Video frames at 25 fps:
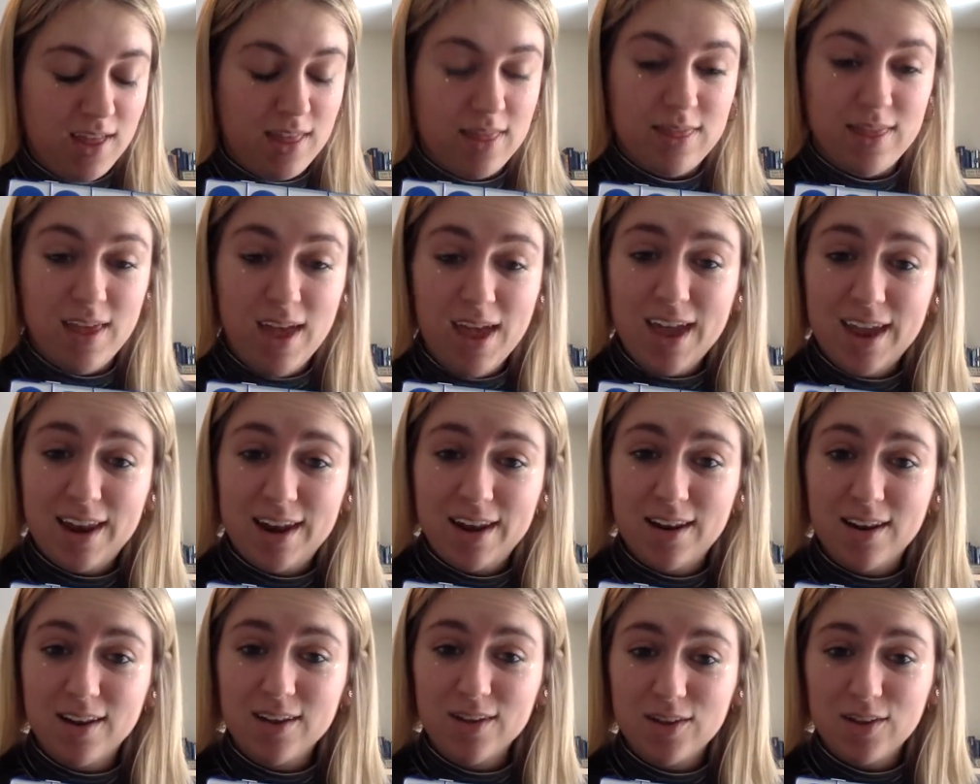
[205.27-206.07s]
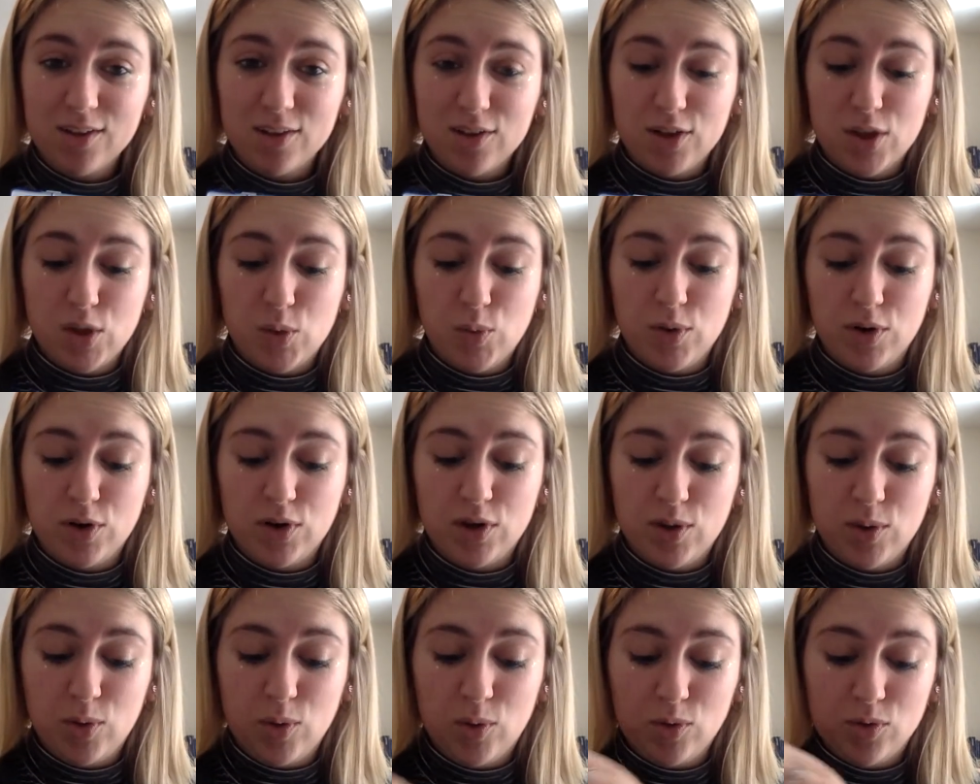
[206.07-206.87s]
Then you would
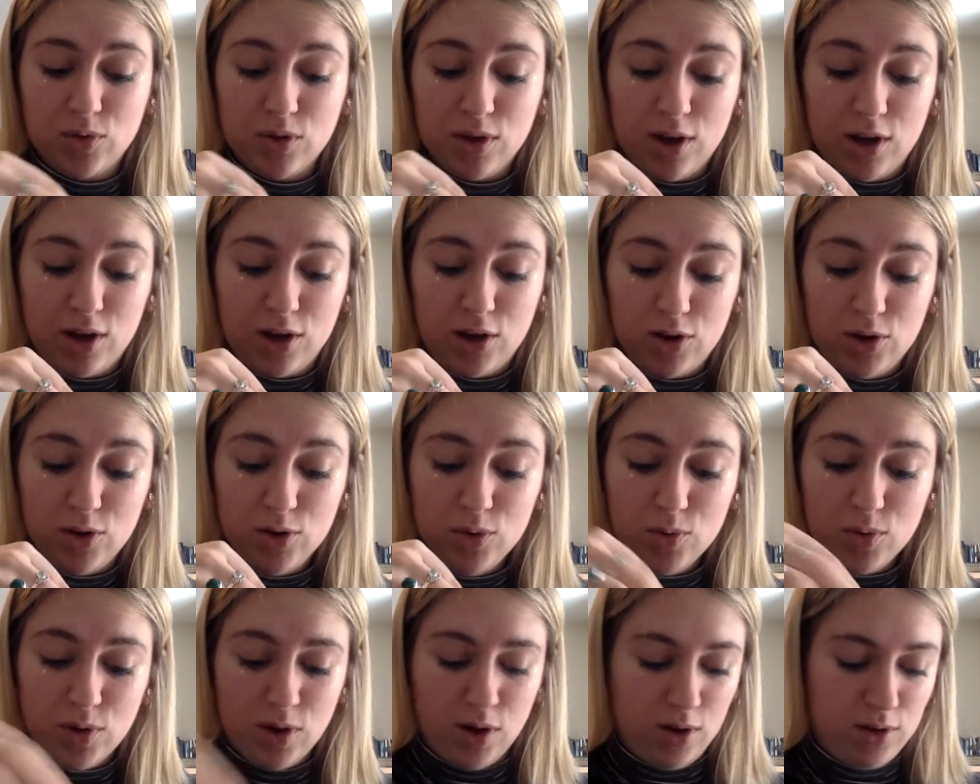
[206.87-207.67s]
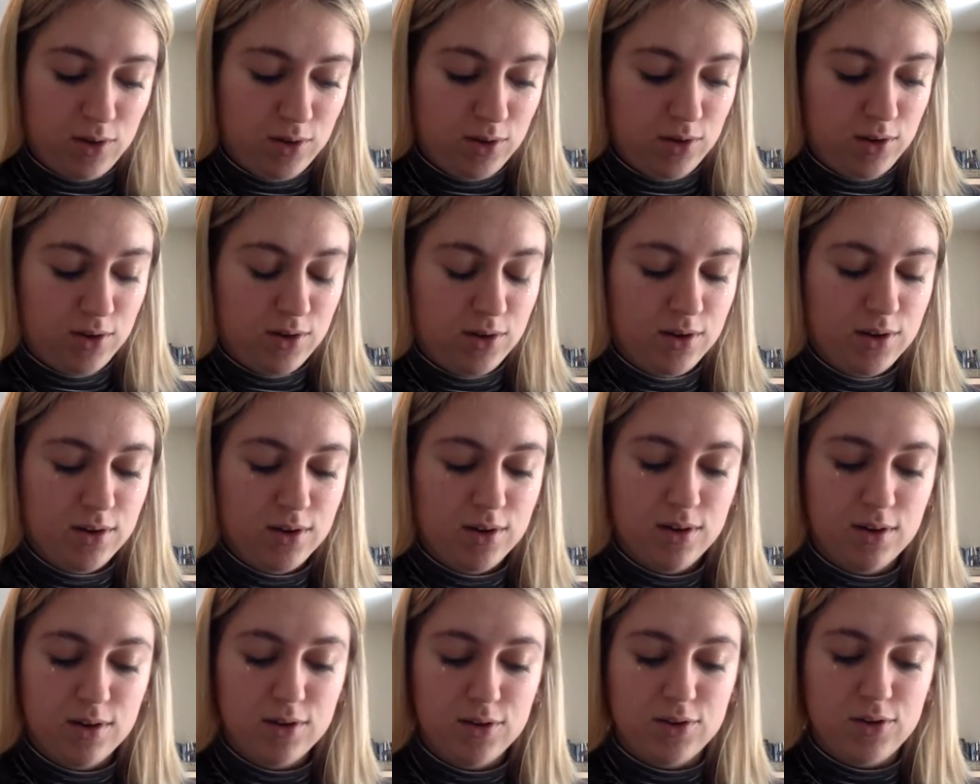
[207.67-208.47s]
use a new color
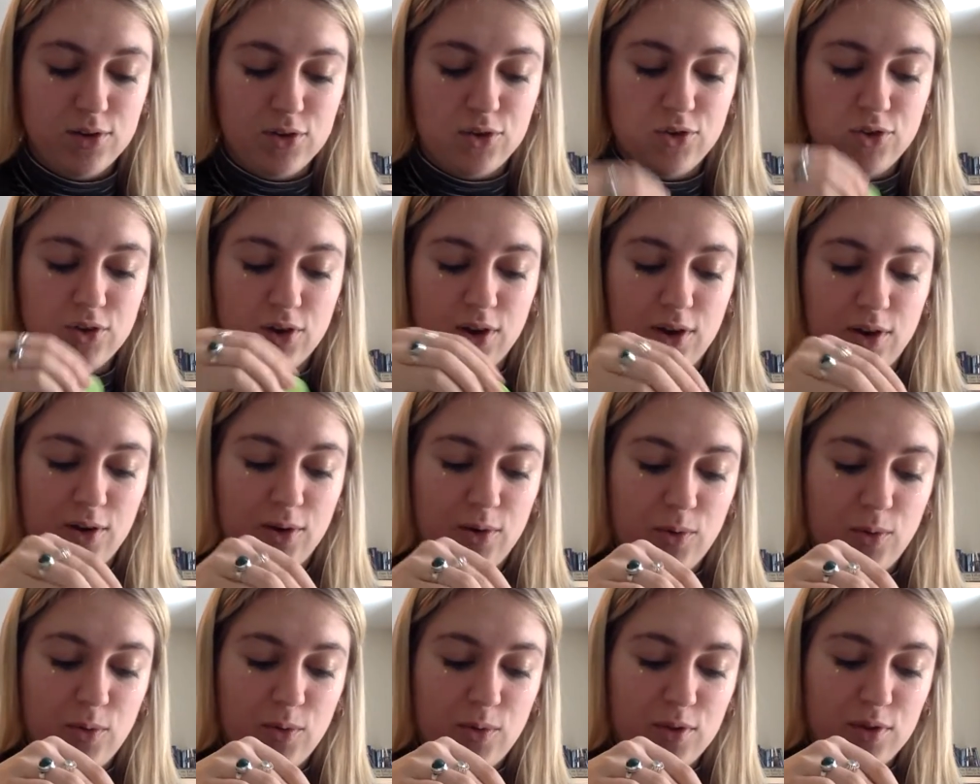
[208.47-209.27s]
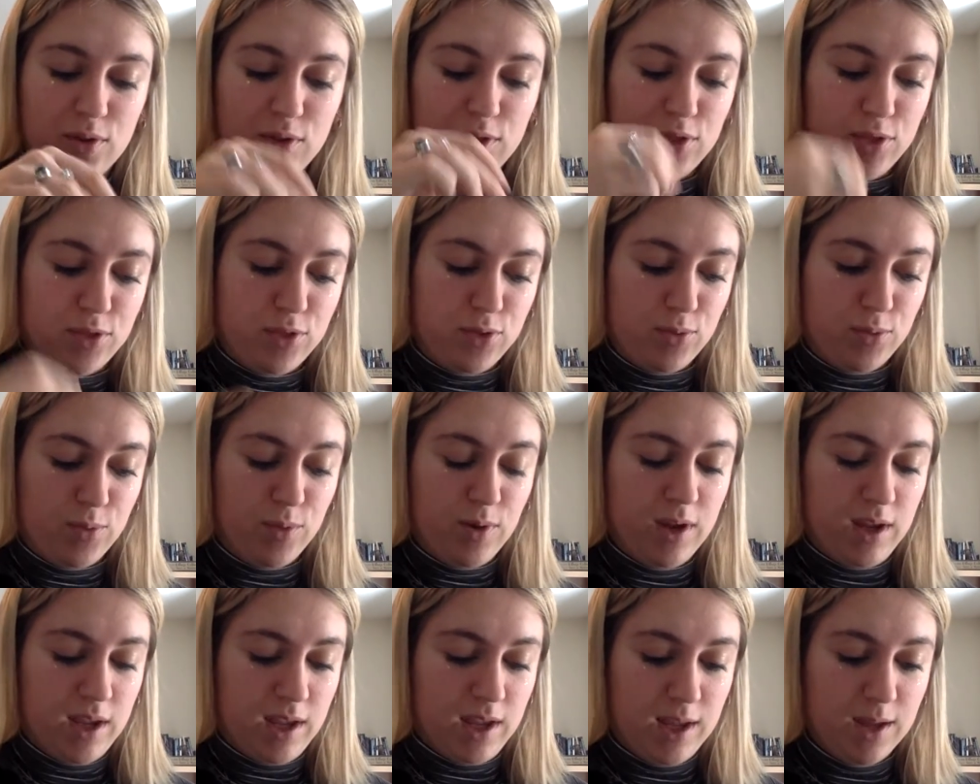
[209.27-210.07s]
to show
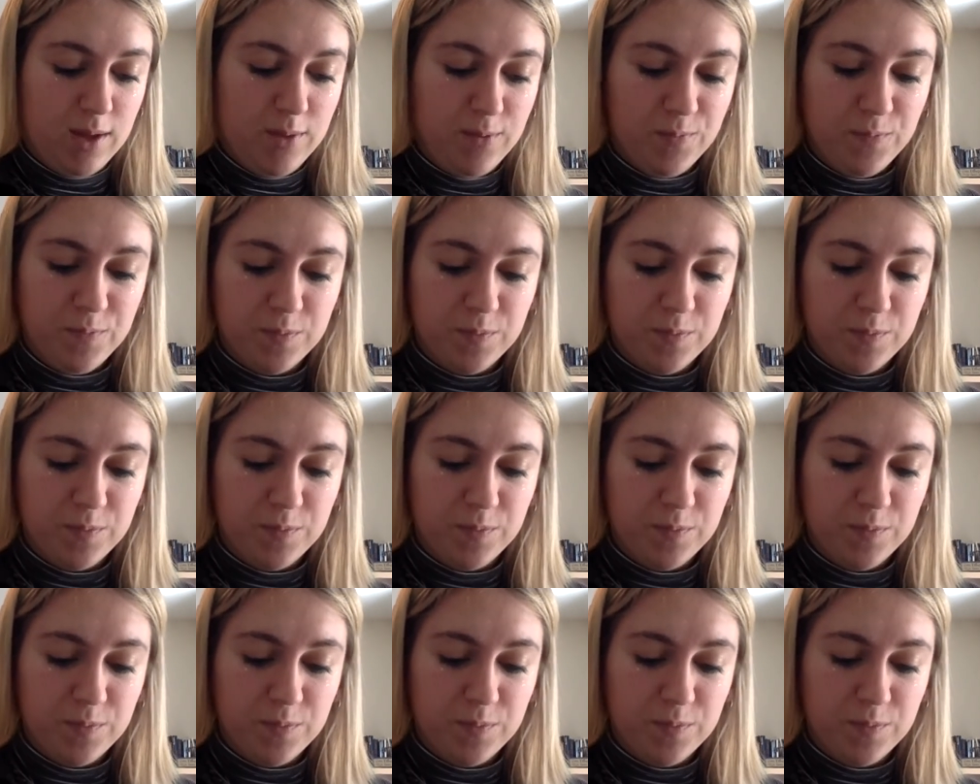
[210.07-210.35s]
3.